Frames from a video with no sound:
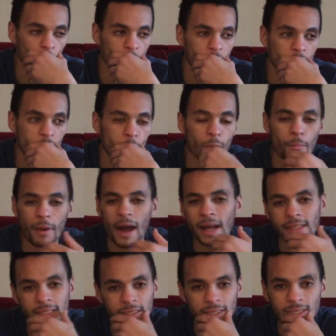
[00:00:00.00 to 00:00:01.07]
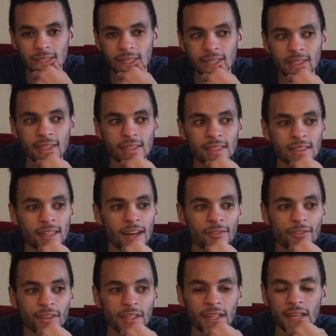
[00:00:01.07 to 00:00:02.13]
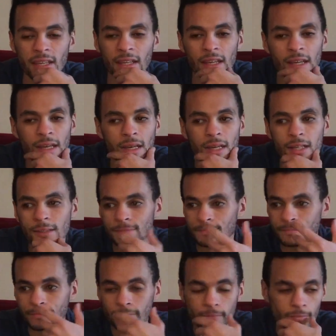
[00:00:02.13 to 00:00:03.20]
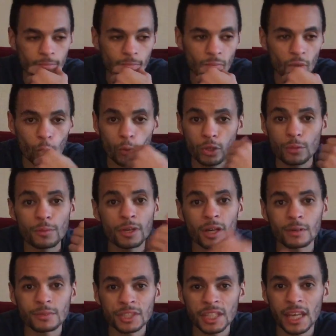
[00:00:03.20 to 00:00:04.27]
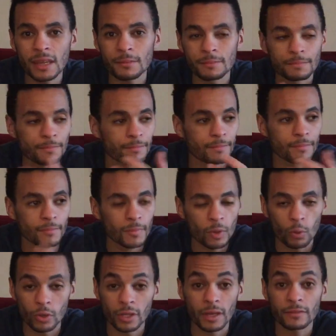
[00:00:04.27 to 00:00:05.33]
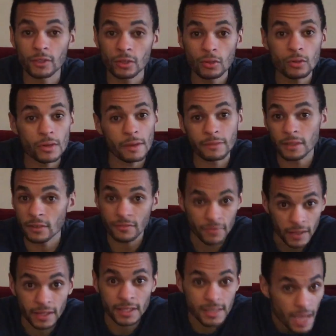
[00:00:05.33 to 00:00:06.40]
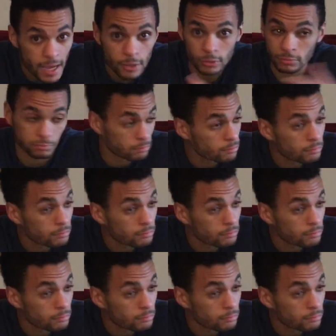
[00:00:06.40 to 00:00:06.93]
With boxing, it's like this. Y'all forget. When you become champ, what do you have to do? You have to defend the title.